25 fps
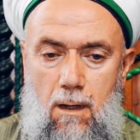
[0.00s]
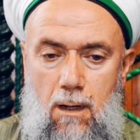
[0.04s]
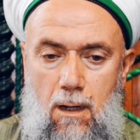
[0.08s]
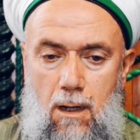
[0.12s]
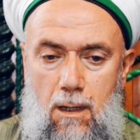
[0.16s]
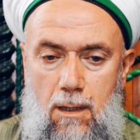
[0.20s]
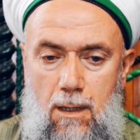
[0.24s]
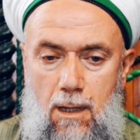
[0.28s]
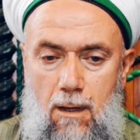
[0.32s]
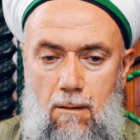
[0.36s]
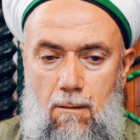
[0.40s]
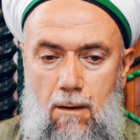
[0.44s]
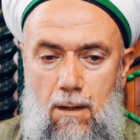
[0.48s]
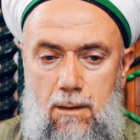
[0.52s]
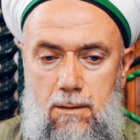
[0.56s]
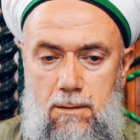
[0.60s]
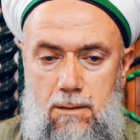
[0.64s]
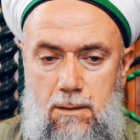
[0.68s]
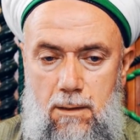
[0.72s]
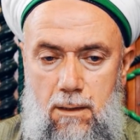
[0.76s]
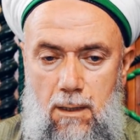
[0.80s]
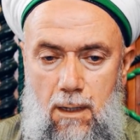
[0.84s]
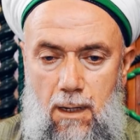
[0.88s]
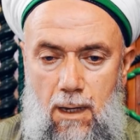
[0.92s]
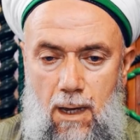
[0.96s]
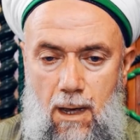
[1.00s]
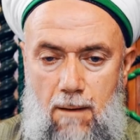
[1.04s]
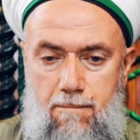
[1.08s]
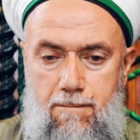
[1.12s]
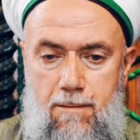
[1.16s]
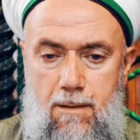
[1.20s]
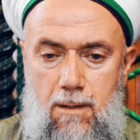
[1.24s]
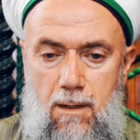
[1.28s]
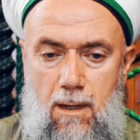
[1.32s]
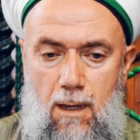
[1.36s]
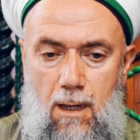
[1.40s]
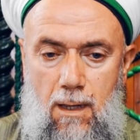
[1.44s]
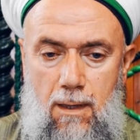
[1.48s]
And they was
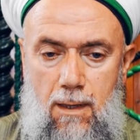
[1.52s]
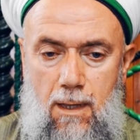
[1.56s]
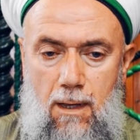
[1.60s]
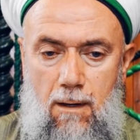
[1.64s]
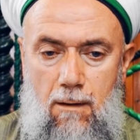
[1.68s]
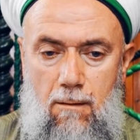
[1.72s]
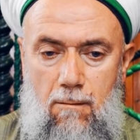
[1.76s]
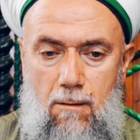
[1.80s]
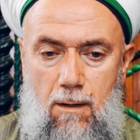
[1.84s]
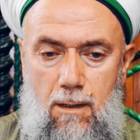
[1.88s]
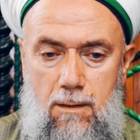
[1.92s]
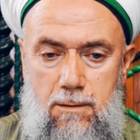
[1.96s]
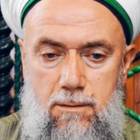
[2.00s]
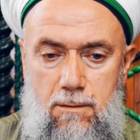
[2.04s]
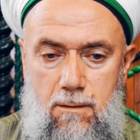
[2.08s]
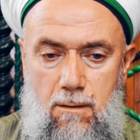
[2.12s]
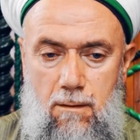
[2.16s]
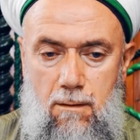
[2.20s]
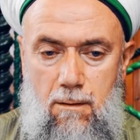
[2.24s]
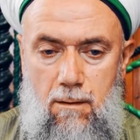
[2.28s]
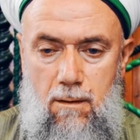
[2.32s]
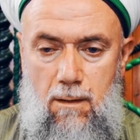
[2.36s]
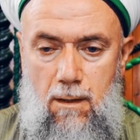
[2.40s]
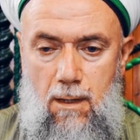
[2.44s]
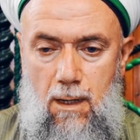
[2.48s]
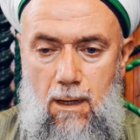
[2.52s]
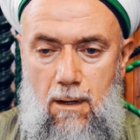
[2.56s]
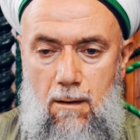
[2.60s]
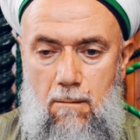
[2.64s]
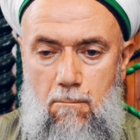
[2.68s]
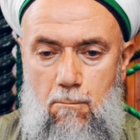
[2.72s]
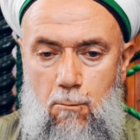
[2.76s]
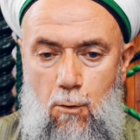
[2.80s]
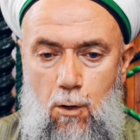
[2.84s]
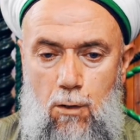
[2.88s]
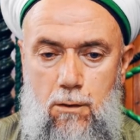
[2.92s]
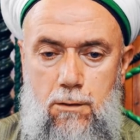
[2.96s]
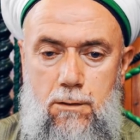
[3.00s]
happy, and they was the
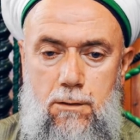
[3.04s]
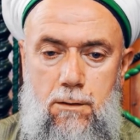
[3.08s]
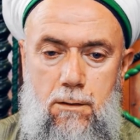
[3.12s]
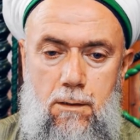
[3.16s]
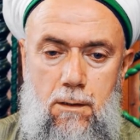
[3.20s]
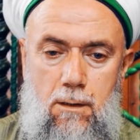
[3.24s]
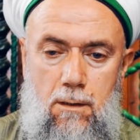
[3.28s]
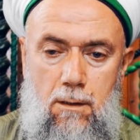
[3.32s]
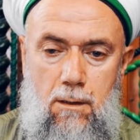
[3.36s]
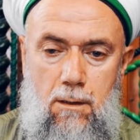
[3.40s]
most